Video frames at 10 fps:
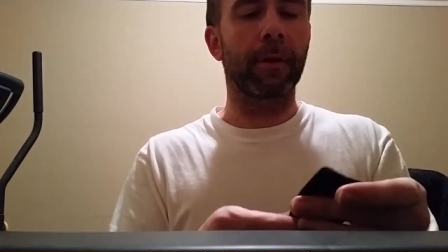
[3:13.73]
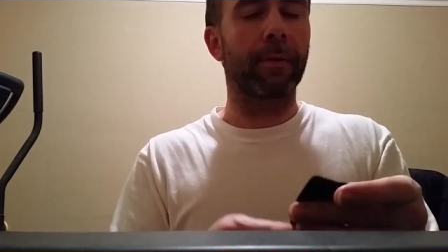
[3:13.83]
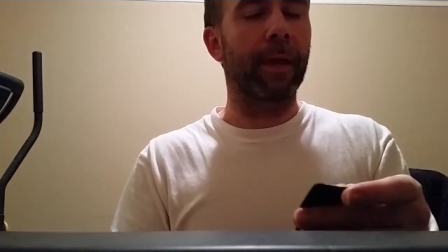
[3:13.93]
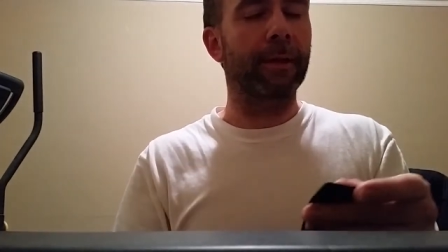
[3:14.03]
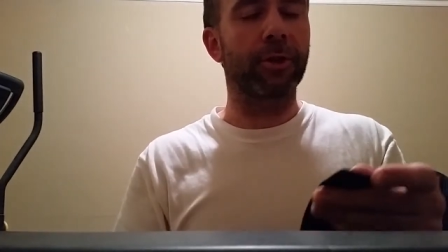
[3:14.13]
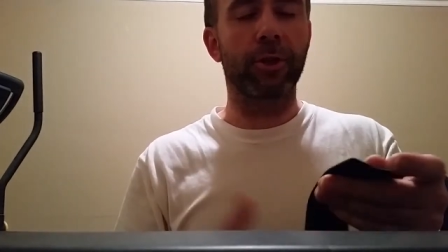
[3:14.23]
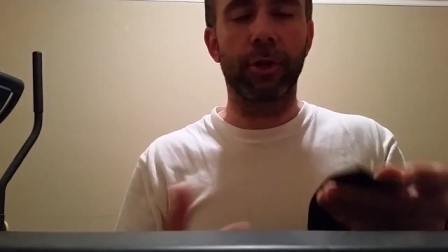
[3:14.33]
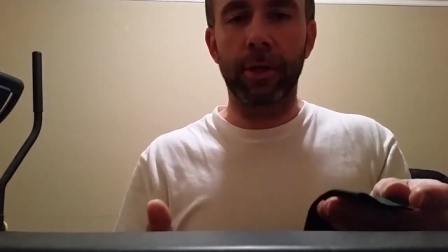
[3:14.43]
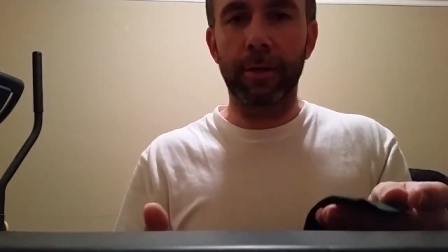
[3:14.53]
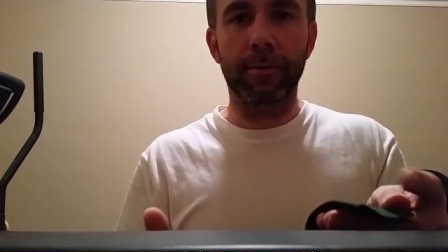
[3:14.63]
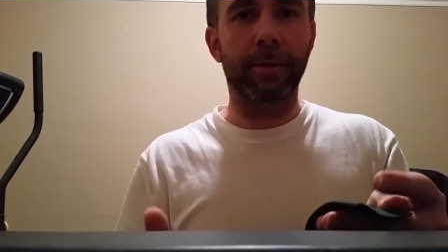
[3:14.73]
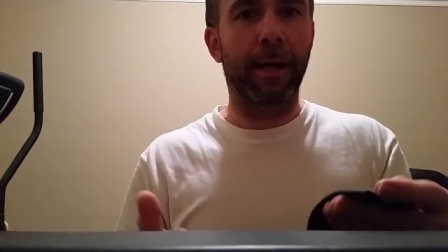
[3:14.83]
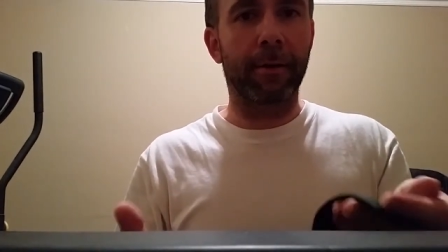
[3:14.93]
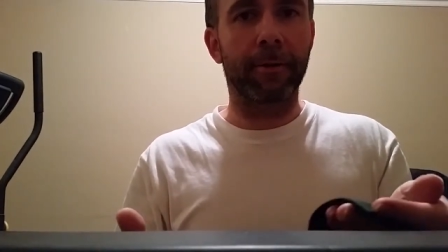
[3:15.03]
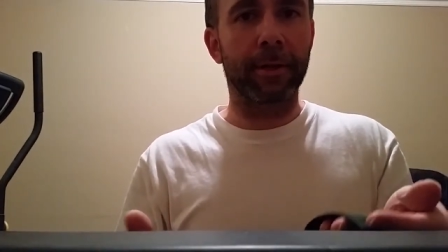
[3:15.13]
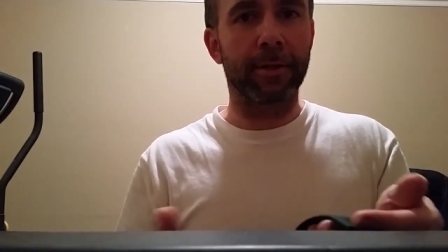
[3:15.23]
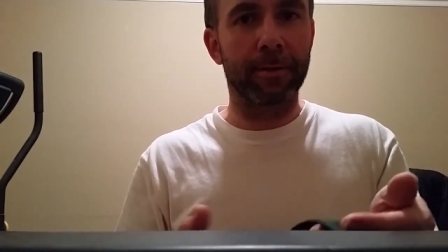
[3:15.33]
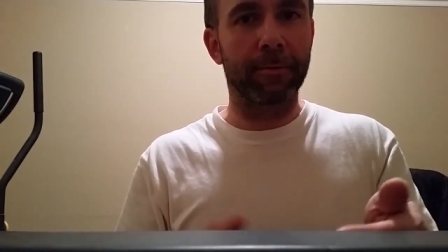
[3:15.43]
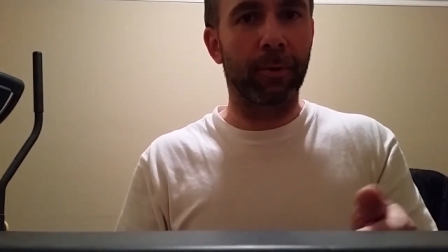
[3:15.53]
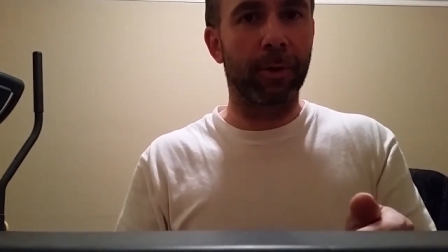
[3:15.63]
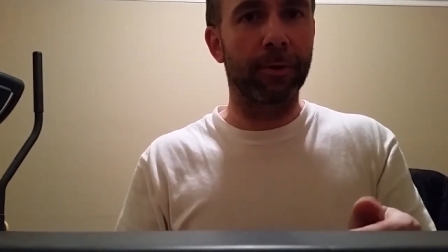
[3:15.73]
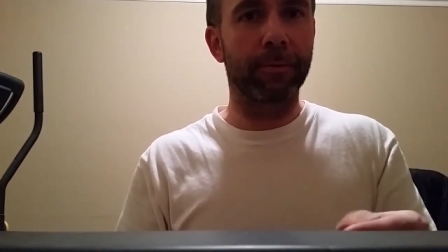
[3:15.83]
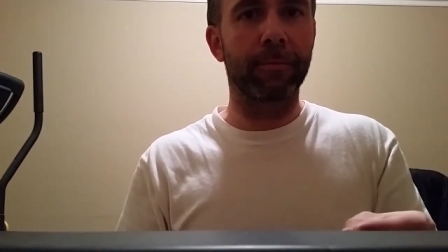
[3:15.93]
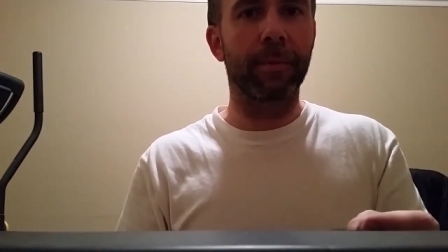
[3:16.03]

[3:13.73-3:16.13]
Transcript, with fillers: That should dial things in for you.